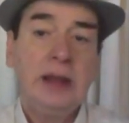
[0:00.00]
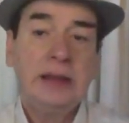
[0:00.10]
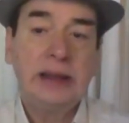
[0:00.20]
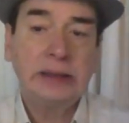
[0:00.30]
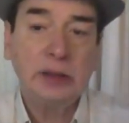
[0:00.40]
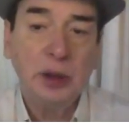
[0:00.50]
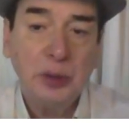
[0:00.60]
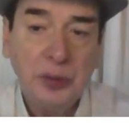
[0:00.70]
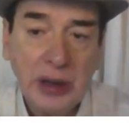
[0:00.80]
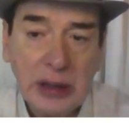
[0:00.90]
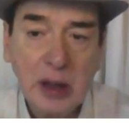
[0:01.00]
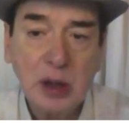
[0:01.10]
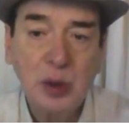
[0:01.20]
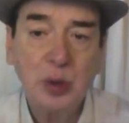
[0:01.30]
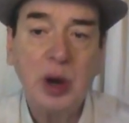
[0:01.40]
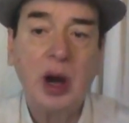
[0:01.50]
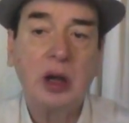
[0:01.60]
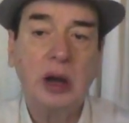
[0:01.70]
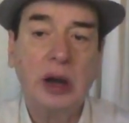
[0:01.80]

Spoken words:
that when you are